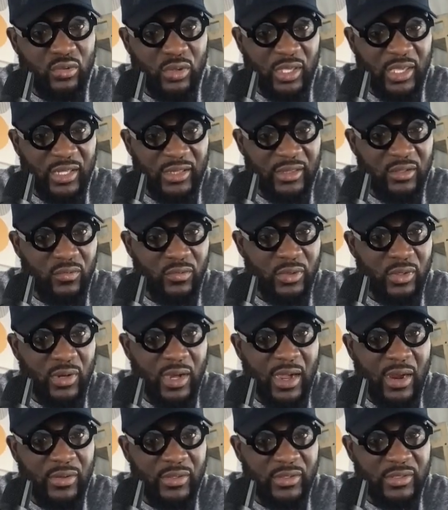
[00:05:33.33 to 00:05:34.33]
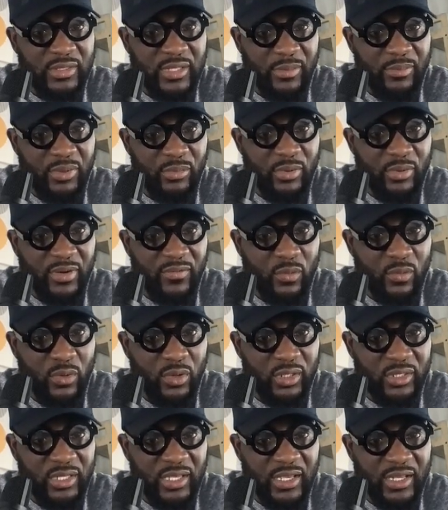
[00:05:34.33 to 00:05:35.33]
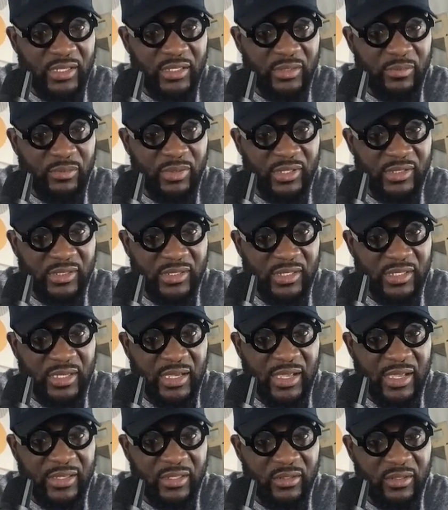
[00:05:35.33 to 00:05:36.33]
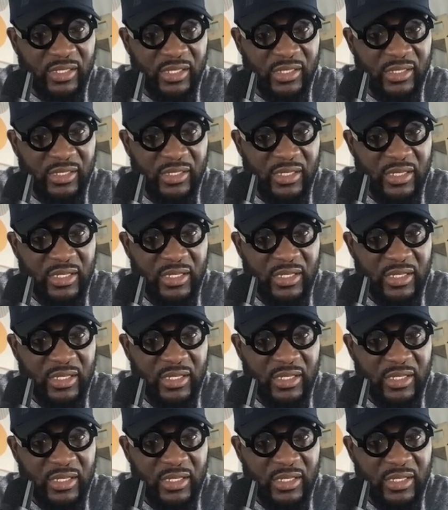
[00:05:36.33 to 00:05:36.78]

get the real hours that people have worked and basically calculate